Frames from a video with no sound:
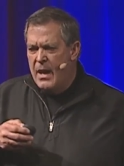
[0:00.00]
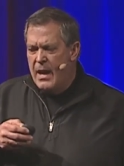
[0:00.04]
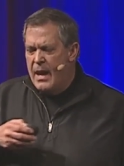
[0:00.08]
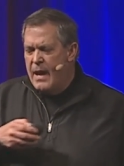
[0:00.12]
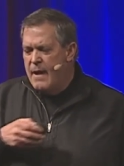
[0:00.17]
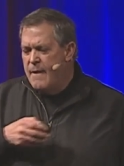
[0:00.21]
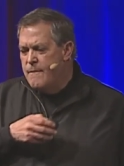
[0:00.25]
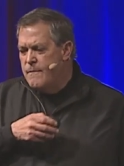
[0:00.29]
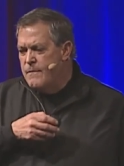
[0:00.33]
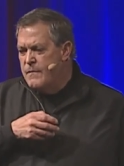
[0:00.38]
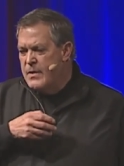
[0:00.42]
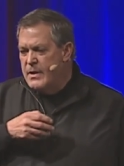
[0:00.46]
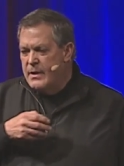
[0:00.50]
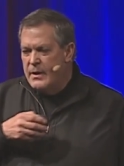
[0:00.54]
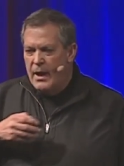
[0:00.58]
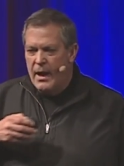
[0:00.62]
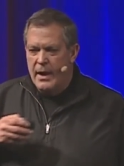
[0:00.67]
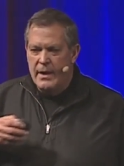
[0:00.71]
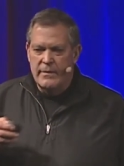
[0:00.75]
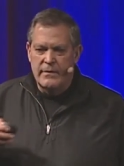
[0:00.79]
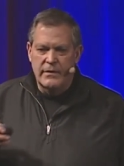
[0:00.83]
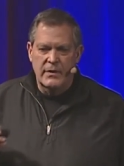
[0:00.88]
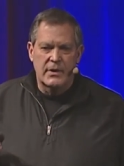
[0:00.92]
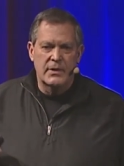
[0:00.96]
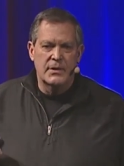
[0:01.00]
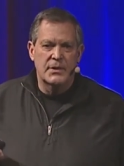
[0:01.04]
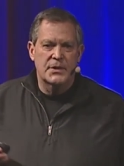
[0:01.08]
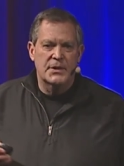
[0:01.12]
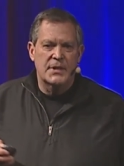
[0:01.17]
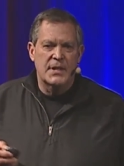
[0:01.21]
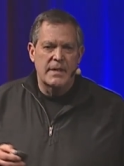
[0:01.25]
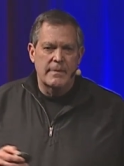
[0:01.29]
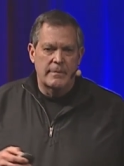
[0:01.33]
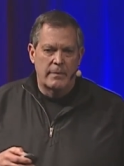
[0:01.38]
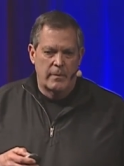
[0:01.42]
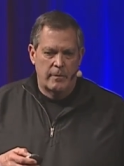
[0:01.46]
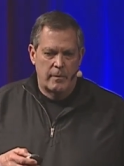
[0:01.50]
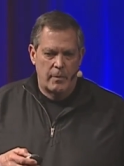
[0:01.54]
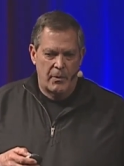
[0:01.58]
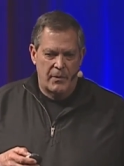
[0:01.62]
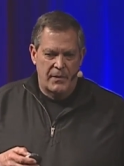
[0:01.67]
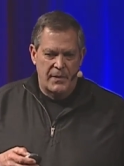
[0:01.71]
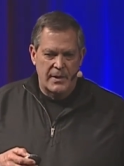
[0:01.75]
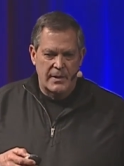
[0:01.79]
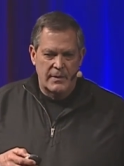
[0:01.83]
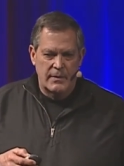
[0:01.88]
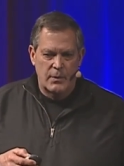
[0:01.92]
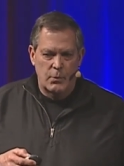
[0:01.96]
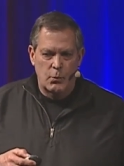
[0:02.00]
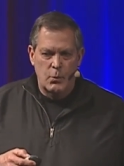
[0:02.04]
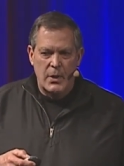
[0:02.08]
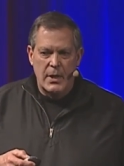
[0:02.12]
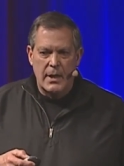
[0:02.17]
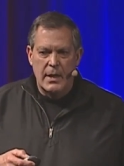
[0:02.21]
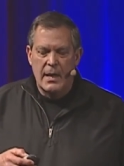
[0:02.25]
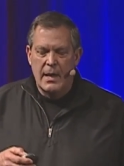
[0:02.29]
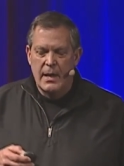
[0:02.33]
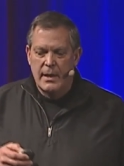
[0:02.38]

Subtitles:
every kind of conceivable thing that we